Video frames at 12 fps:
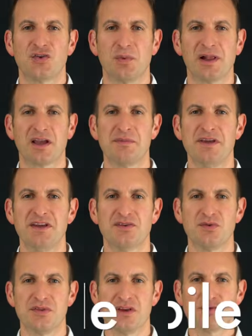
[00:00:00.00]
So welcome here
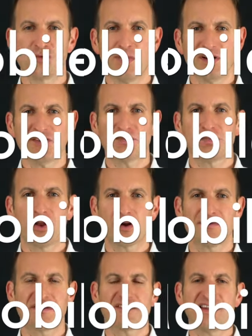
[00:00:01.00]
to the robotics block
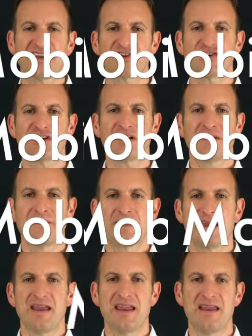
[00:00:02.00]
of this lecture.
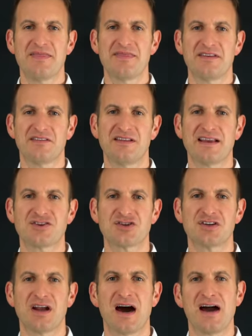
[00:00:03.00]
In this
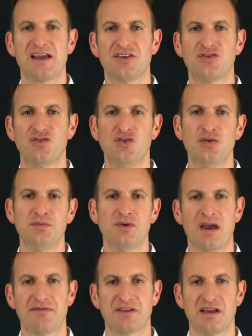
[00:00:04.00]
lecture, I assume
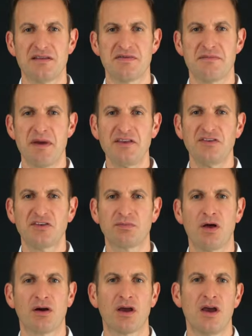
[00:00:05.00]
you have attended the basics
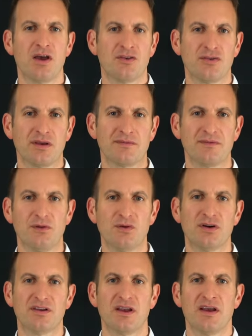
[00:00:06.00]
block, so you have
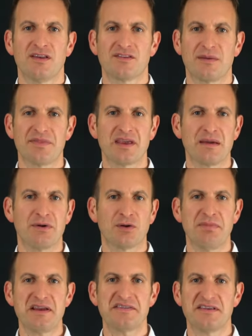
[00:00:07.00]
learned something
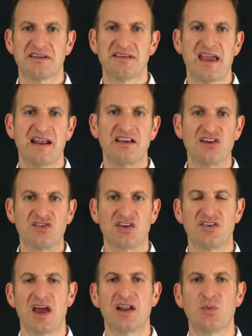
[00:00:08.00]
about basic techniques
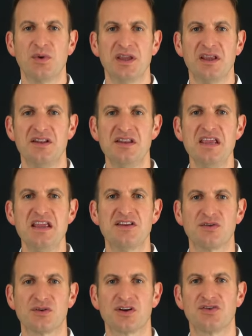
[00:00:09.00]
that we need
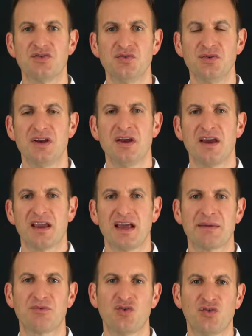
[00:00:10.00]
in order to
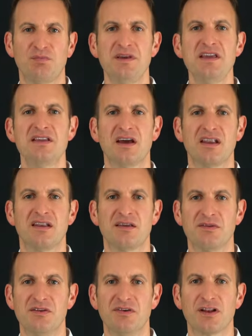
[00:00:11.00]
get up to speed and
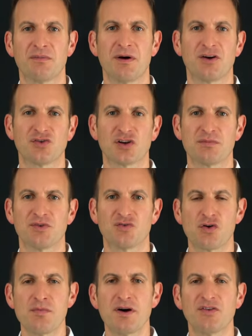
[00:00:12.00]
develop autonomous
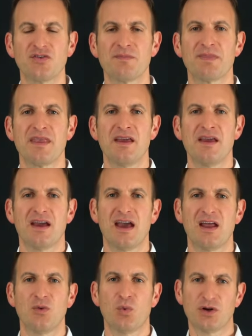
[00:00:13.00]
robots.
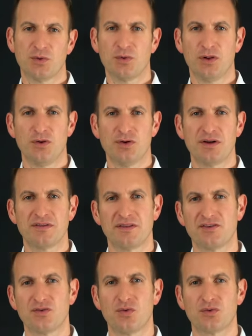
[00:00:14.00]
And what you will learn in
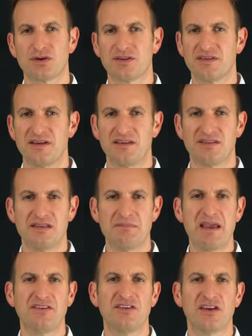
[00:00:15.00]
this course is the
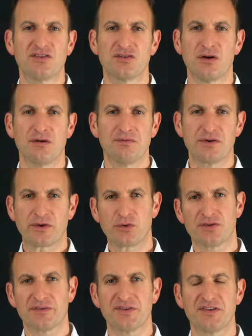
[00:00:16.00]
basics of
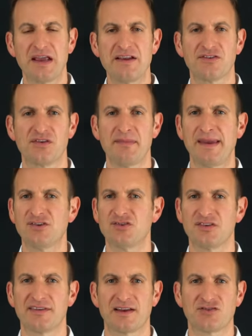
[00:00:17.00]
recursive state
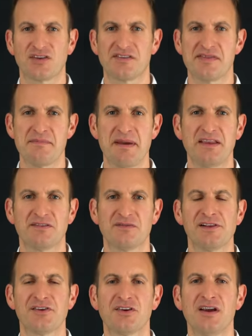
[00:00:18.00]
estimation, such as the Bayes
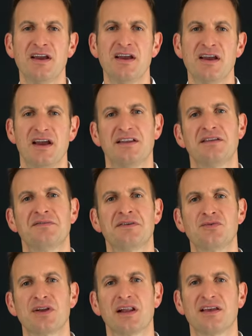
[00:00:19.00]
filter and
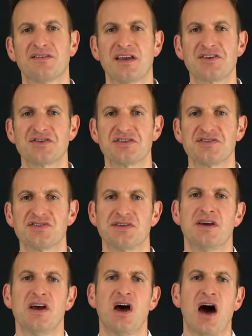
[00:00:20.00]
different realizations,
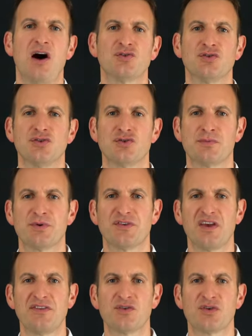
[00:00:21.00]
how to interpret
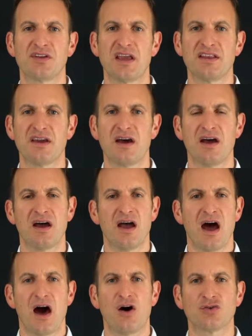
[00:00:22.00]
sensor data,
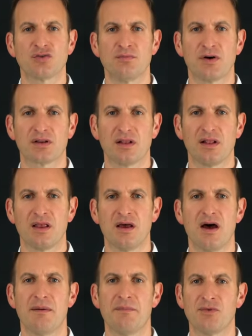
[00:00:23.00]
how to model
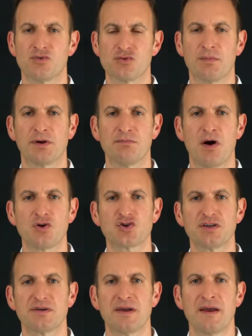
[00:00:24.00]
robot
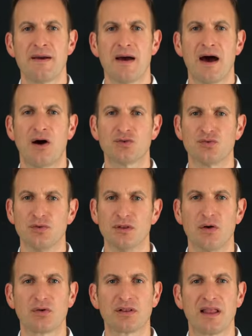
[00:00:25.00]
motion, how to
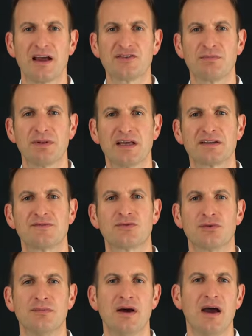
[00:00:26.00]
localize a
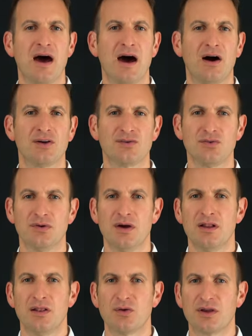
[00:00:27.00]
platform, how to
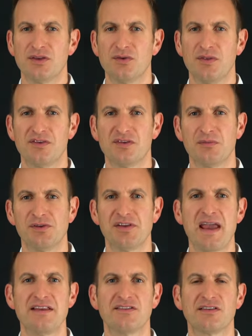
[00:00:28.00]
look into the
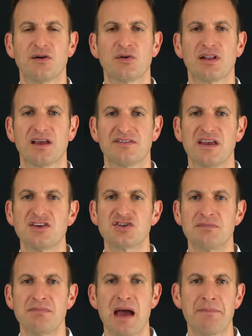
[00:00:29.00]
simultaneous
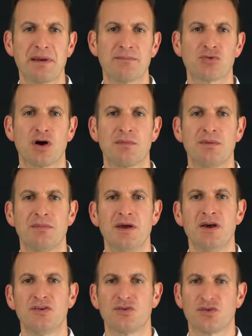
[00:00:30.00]
localization and mapping problem,
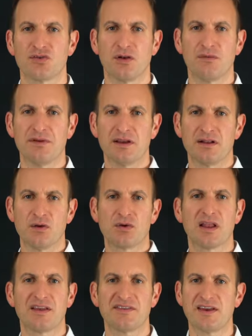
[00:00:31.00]
so solving
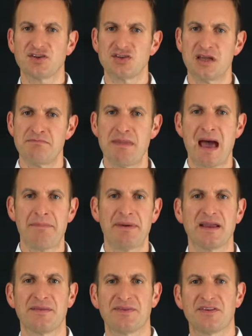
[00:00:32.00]
localization and
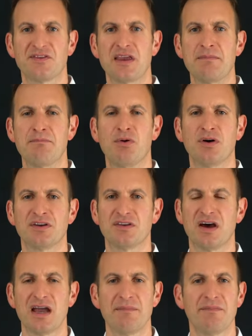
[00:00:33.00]
mapping at the same point in
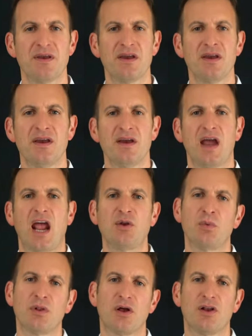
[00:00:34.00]
time. And
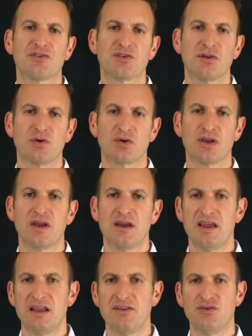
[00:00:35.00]
we will also look
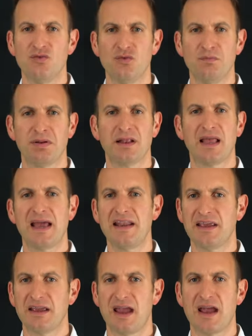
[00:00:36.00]
into
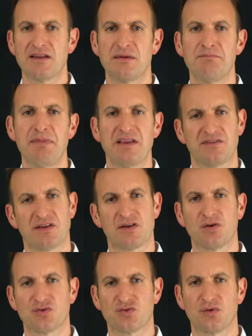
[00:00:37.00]
planning and basic
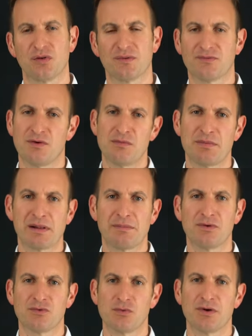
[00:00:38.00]
control for mobile
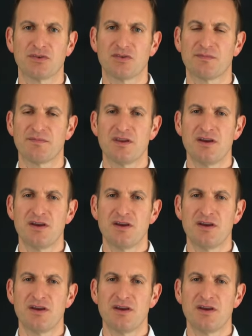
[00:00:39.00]
robots.